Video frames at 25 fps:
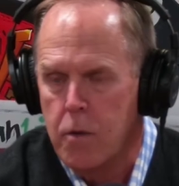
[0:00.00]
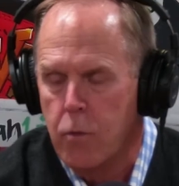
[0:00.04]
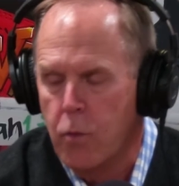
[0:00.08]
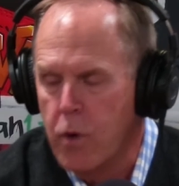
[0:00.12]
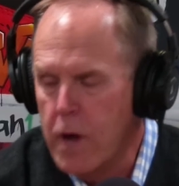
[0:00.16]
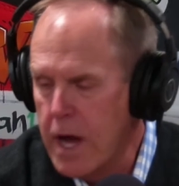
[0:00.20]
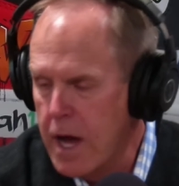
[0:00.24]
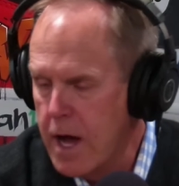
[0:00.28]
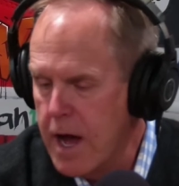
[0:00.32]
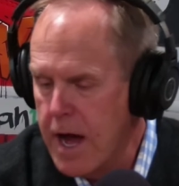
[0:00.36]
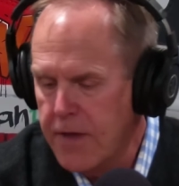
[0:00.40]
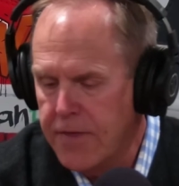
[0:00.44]

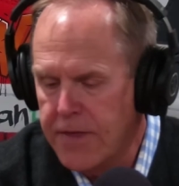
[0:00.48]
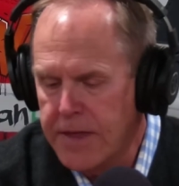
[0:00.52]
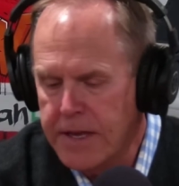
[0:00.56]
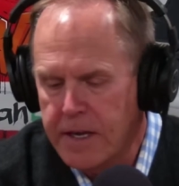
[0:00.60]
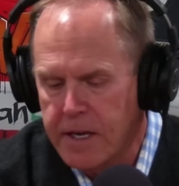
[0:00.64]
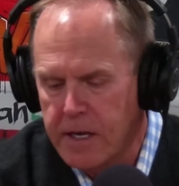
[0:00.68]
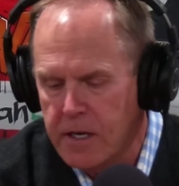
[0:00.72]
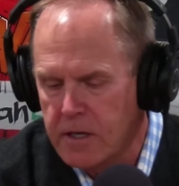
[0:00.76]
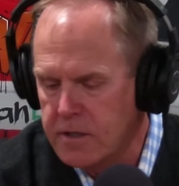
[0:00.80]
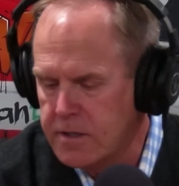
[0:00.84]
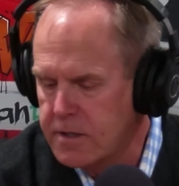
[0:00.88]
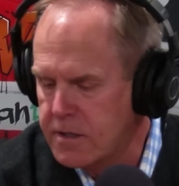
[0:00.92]
Well, I think
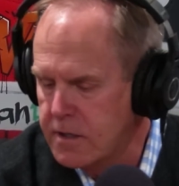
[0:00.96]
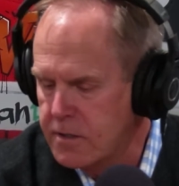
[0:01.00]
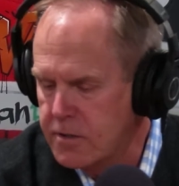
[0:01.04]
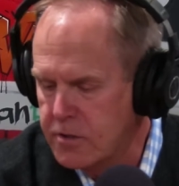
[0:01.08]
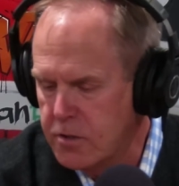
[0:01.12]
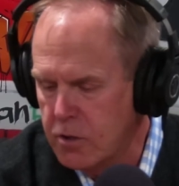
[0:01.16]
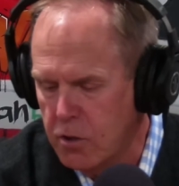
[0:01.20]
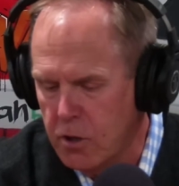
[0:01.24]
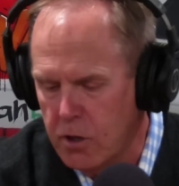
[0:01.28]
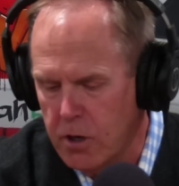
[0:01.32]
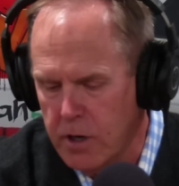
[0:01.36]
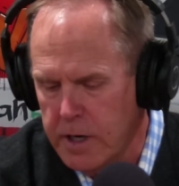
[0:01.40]
here's the
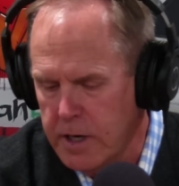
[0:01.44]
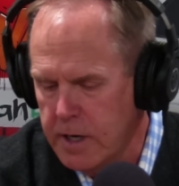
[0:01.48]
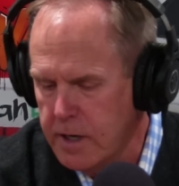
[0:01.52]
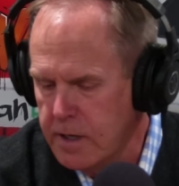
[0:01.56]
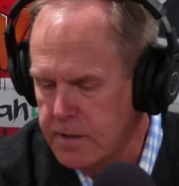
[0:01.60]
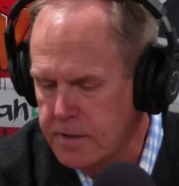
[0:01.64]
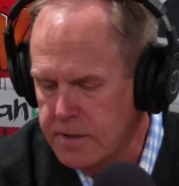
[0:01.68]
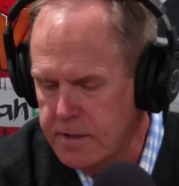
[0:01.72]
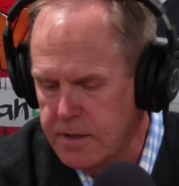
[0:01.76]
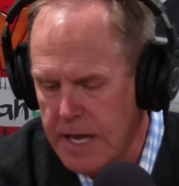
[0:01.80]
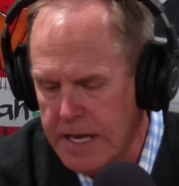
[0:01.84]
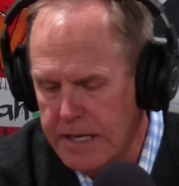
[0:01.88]
story
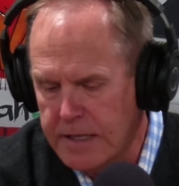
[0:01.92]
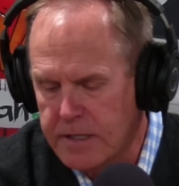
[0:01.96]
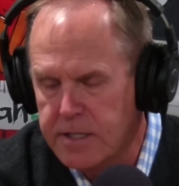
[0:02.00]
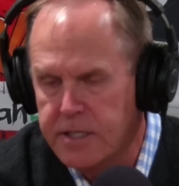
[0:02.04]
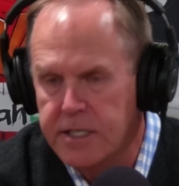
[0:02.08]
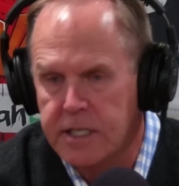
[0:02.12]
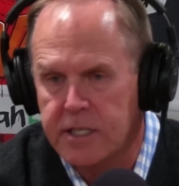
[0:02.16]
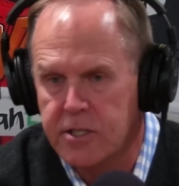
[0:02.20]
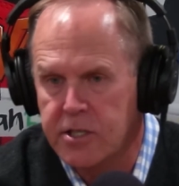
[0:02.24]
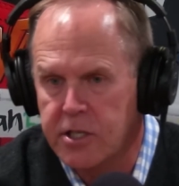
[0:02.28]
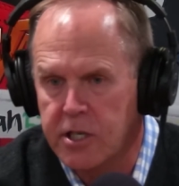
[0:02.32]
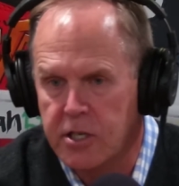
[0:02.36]
is like
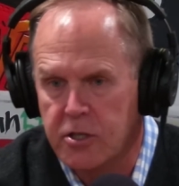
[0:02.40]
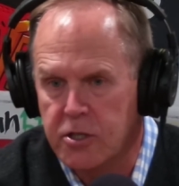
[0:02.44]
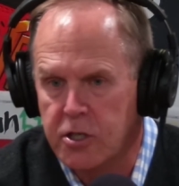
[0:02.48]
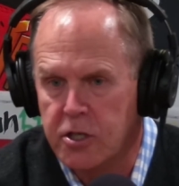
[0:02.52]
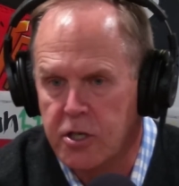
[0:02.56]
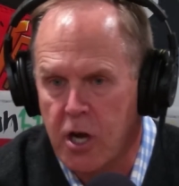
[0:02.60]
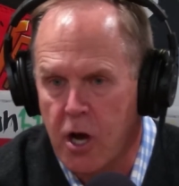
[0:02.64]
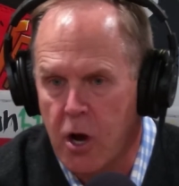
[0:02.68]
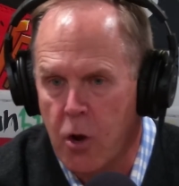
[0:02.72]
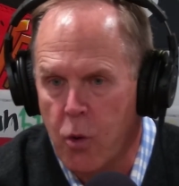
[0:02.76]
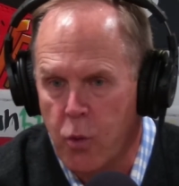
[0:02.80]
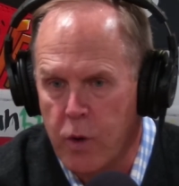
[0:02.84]
6 years
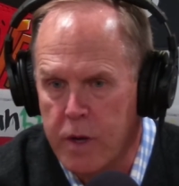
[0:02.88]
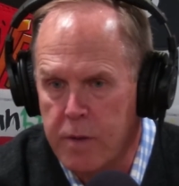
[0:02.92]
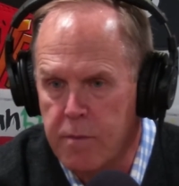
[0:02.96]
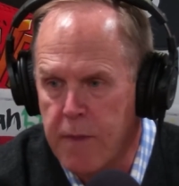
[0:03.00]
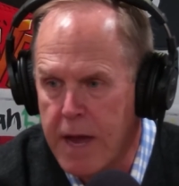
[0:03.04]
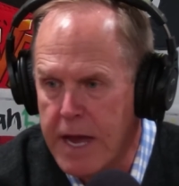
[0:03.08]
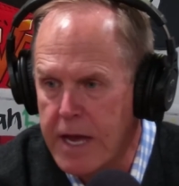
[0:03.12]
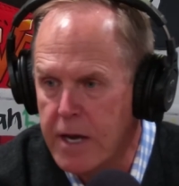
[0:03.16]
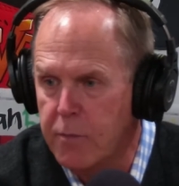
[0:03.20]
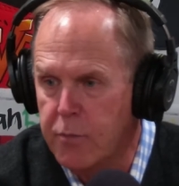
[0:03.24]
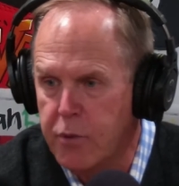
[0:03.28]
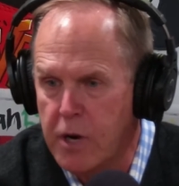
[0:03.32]
ago, we
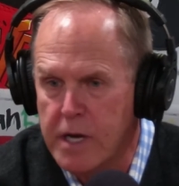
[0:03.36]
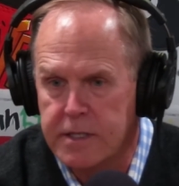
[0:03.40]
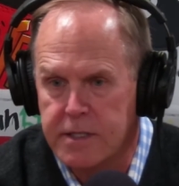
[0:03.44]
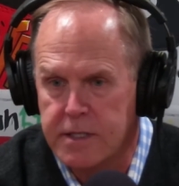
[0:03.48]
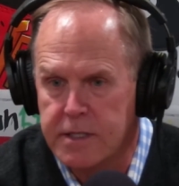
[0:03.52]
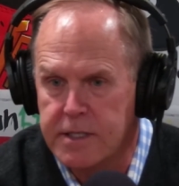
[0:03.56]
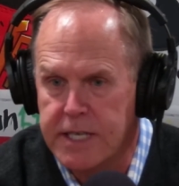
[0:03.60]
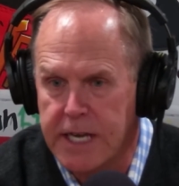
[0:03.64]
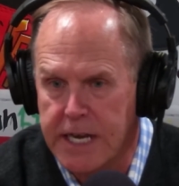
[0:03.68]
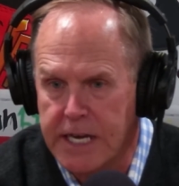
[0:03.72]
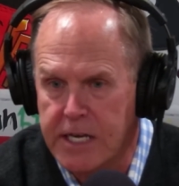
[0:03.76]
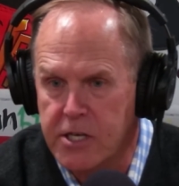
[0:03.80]
made a
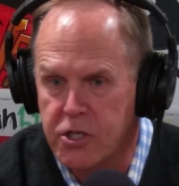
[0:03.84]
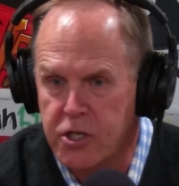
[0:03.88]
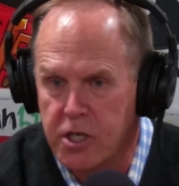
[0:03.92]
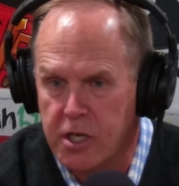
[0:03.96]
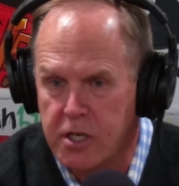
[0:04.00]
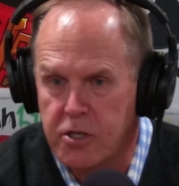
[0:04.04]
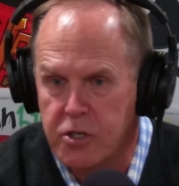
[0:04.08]
presentation